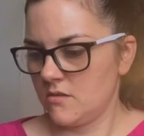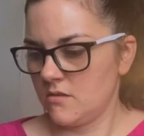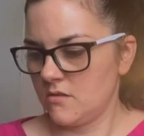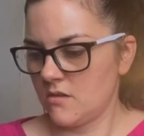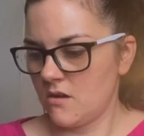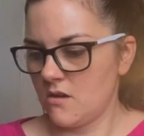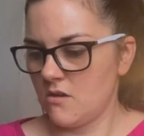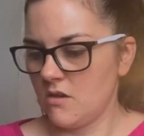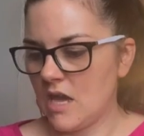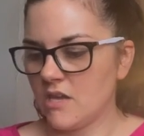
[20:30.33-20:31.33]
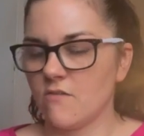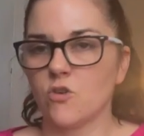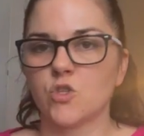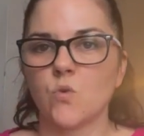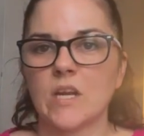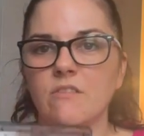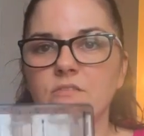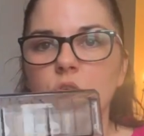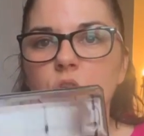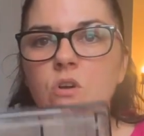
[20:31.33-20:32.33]
so yeah, you've got
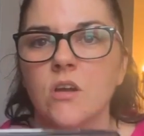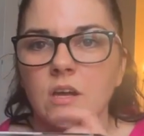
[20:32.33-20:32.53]
24